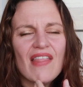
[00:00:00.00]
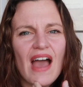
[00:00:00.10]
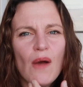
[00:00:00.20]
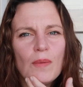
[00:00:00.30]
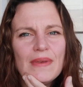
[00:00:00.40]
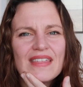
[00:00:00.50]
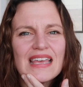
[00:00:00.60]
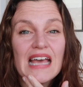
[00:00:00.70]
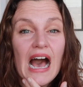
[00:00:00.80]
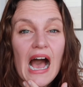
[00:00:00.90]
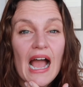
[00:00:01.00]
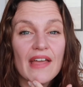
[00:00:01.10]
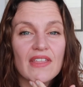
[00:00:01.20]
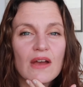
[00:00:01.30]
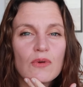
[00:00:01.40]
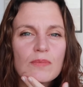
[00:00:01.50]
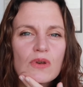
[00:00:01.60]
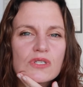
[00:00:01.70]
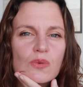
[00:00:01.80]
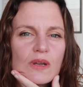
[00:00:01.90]
That would be the guy that I would
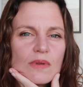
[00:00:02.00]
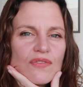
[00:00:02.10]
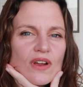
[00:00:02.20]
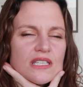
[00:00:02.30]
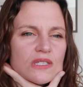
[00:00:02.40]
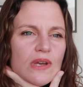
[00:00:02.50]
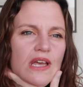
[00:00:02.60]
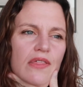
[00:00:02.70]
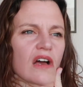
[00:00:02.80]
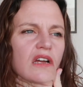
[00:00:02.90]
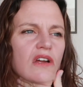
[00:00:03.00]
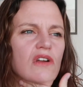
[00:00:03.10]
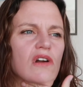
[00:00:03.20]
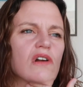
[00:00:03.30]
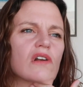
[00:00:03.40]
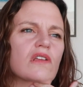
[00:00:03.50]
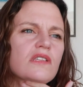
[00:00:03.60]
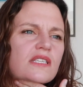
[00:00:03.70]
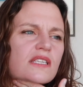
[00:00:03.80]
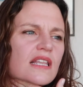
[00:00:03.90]
most want to be friends with. A
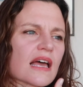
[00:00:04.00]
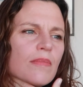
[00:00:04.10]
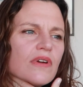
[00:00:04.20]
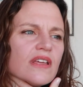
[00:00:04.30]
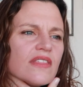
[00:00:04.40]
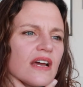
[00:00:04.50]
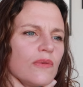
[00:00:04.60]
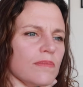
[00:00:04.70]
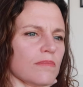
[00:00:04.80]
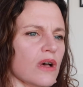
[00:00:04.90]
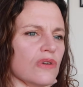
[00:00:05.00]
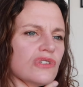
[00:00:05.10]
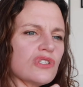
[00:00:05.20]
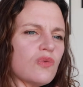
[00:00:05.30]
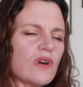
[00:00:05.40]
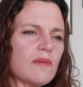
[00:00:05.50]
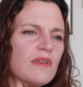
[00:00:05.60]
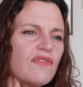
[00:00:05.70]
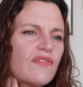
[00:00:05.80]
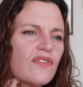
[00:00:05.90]
girl celebrity that I would most want to
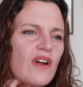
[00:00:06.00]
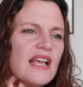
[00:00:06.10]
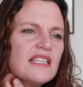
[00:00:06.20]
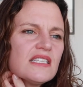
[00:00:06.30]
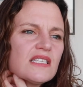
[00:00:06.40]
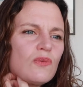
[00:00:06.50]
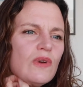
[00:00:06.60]
be friends